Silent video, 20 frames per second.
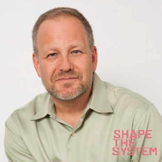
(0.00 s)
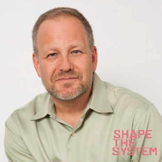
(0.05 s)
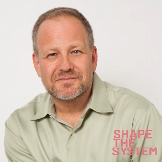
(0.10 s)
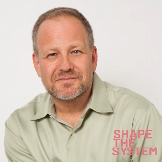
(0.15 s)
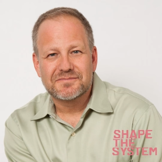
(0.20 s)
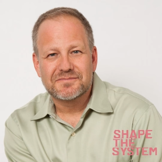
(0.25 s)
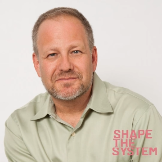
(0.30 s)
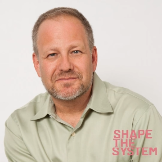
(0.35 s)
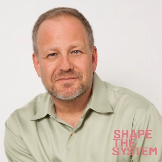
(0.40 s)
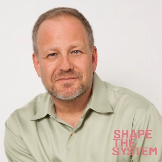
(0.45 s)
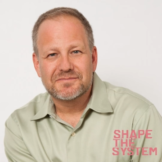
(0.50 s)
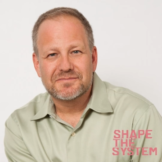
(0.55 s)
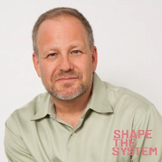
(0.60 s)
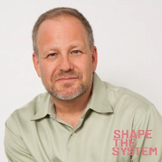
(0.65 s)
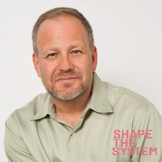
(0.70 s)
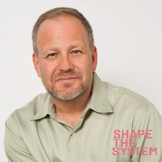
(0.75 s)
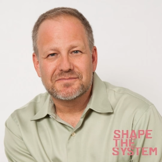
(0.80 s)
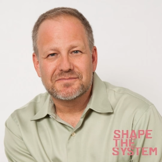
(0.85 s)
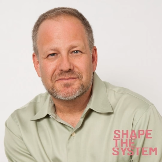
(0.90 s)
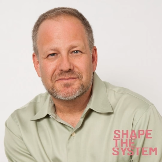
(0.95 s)

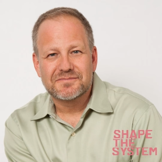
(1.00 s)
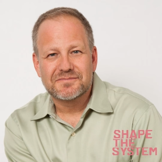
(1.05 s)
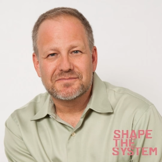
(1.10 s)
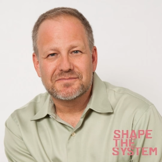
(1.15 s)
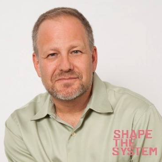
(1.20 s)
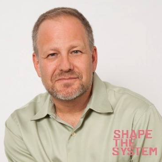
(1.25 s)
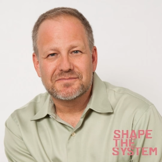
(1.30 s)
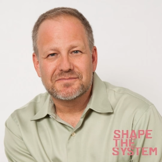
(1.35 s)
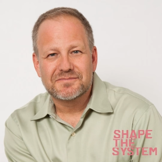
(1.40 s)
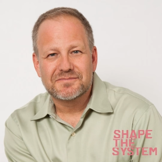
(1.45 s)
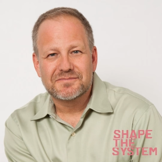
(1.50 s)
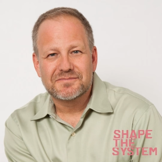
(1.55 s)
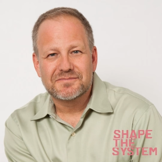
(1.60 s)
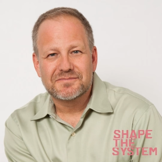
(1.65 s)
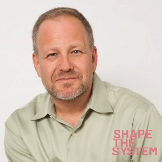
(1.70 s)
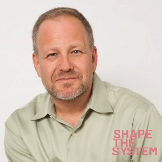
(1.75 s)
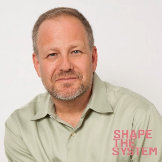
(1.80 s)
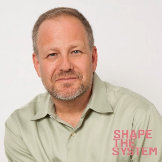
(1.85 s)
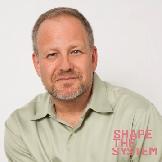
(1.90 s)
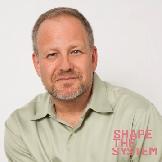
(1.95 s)

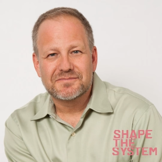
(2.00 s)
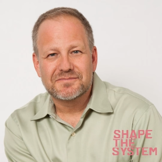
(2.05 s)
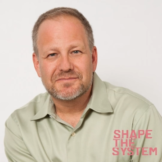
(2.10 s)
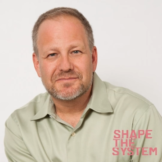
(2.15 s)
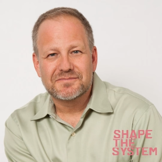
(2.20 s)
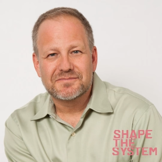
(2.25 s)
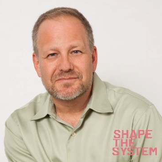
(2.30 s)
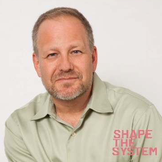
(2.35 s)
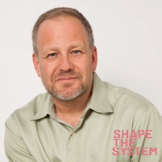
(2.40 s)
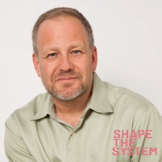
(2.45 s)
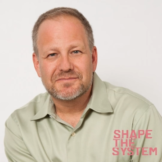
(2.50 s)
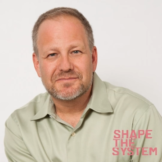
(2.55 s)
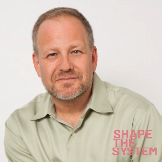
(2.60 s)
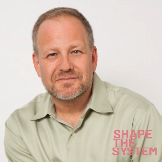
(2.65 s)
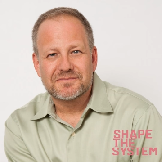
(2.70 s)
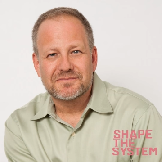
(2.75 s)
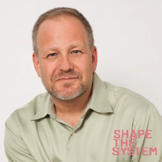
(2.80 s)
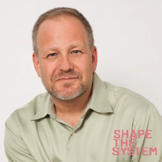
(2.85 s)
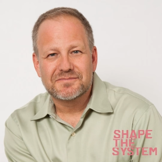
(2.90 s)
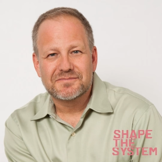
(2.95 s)

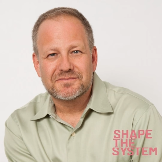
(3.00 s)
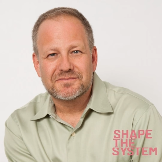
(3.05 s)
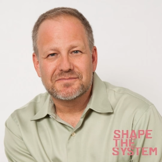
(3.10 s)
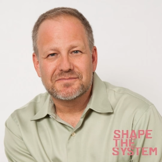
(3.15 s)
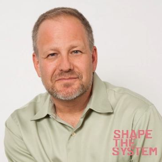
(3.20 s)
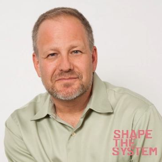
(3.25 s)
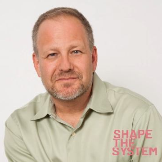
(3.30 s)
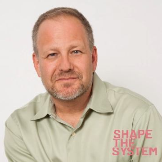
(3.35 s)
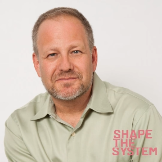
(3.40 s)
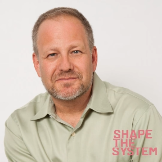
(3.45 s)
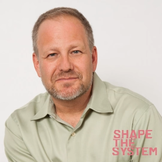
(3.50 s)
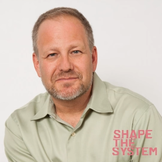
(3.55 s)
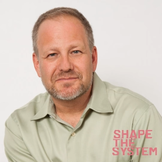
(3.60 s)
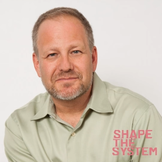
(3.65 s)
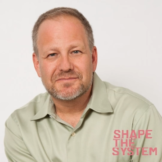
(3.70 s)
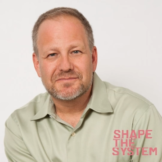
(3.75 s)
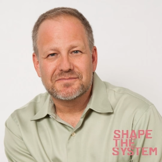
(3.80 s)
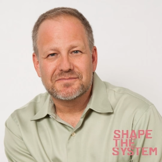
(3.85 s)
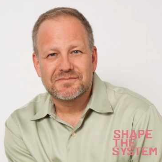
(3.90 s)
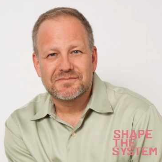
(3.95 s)

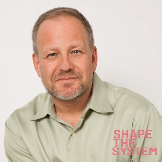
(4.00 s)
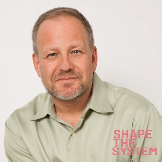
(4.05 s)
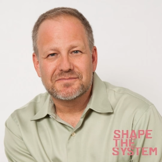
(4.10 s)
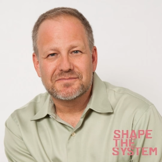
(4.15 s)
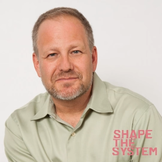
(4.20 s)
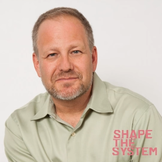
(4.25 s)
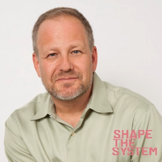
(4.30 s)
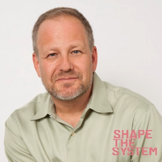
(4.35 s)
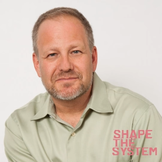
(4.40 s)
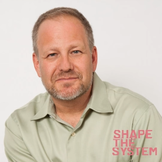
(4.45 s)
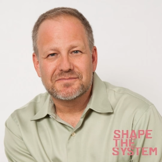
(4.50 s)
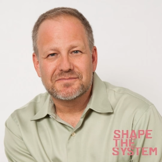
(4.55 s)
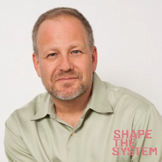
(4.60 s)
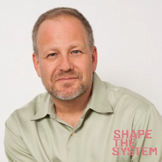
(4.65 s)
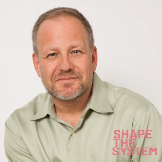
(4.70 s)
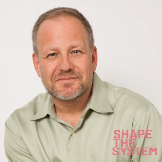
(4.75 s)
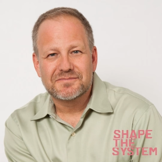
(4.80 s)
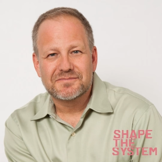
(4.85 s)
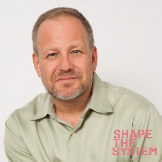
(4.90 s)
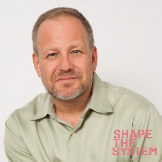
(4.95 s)

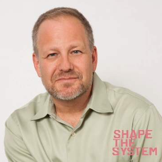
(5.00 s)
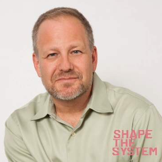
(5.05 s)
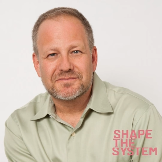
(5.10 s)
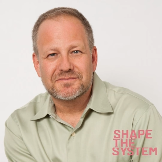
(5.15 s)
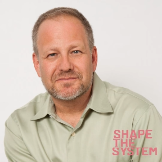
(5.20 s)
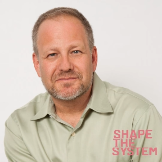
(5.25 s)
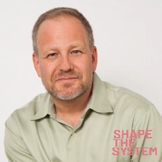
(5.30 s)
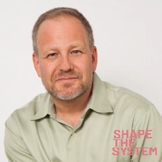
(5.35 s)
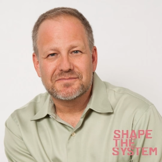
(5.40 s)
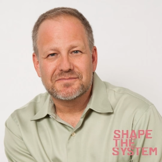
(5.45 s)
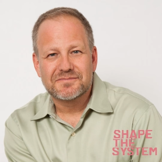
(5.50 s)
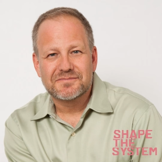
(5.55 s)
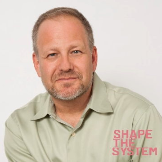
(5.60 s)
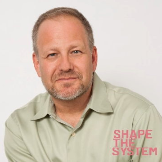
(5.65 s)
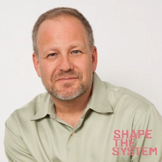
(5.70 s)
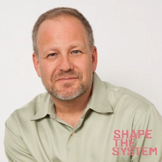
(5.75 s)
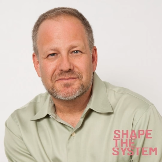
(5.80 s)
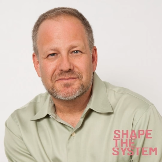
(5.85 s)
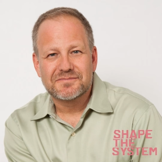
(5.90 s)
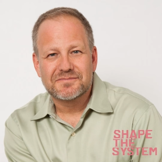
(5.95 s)

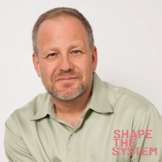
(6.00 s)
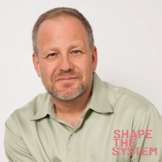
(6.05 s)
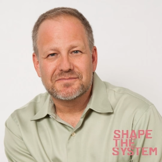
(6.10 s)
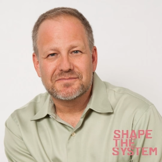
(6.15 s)
This is a still picture; no speech is visible.